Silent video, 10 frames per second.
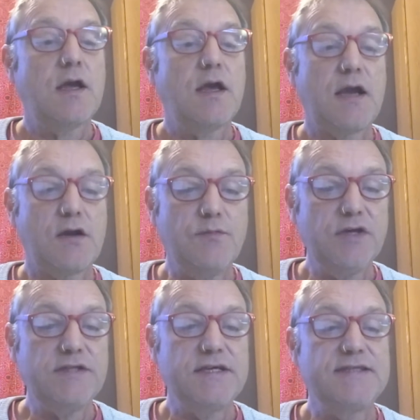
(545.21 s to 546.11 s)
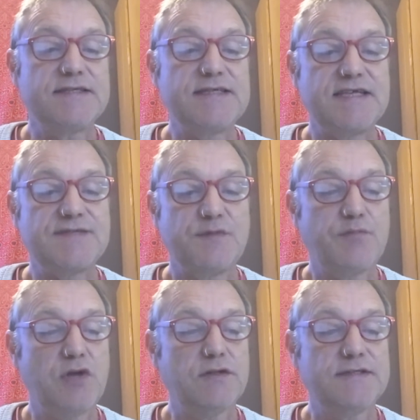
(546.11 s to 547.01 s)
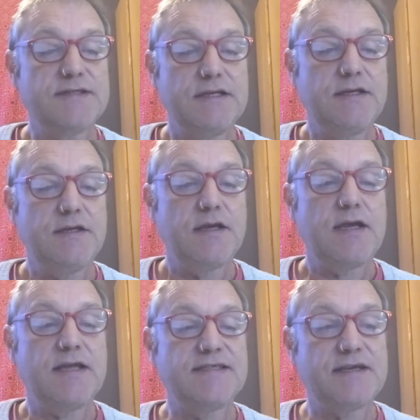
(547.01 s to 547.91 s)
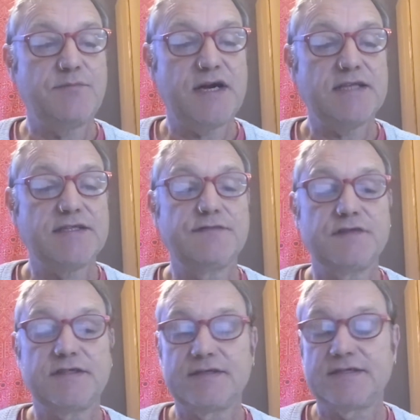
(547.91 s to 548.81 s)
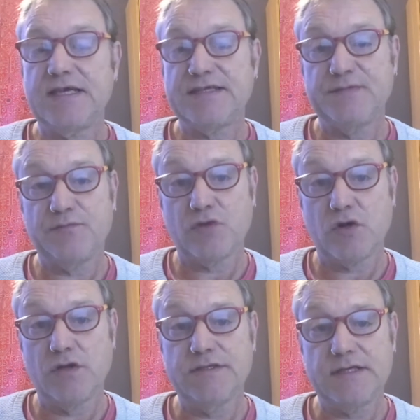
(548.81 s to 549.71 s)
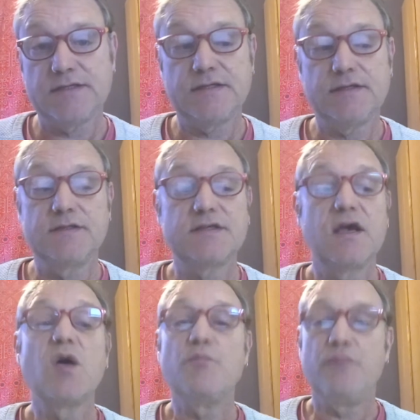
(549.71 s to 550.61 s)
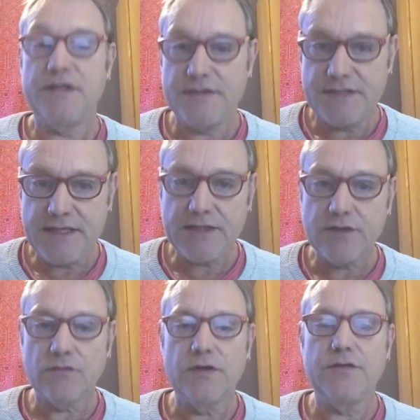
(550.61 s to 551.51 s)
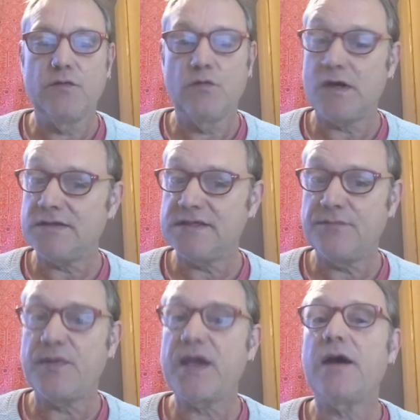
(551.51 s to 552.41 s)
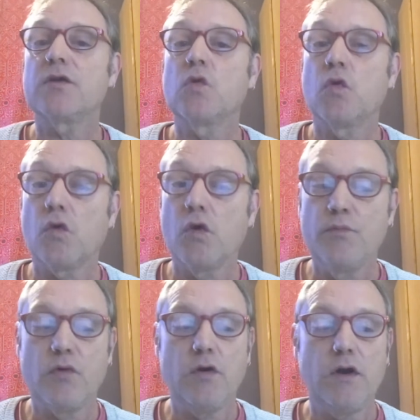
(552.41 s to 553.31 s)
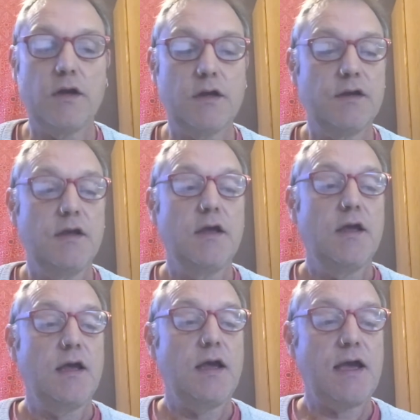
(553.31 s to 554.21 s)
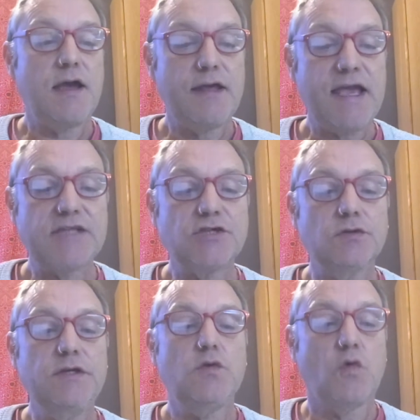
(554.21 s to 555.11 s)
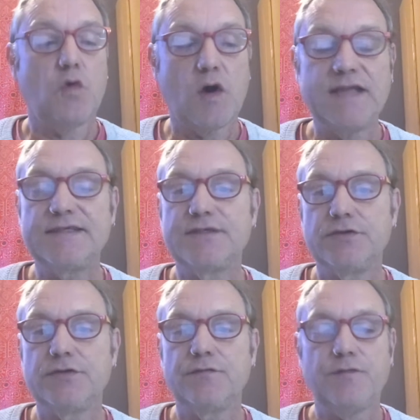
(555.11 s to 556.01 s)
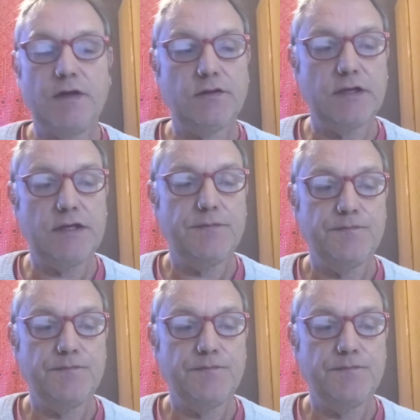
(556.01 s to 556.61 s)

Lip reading: RMIT's assessment policy and some parts of its assessment processes, particularly the ones about group work, are actually quite student-friendly.